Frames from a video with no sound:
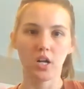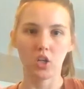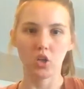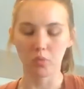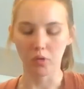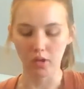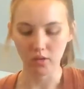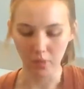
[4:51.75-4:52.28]
you
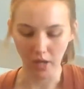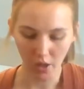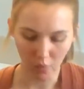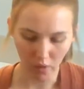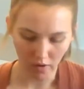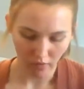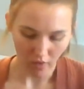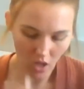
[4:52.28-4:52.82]
put it in the
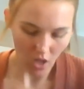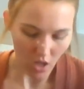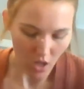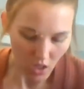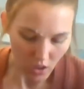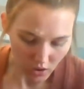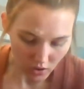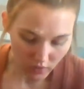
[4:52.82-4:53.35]
microwave.
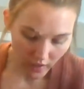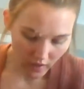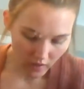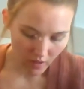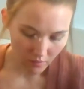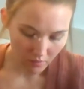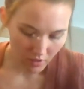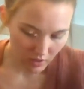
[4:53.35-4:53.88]
So now
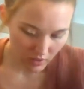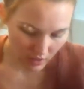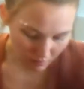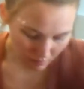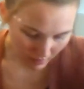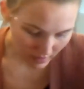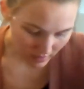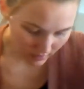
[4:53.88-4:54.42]
I'm going to get
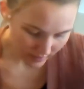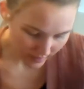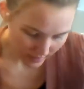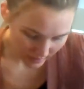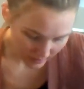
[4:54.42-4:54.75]
my lid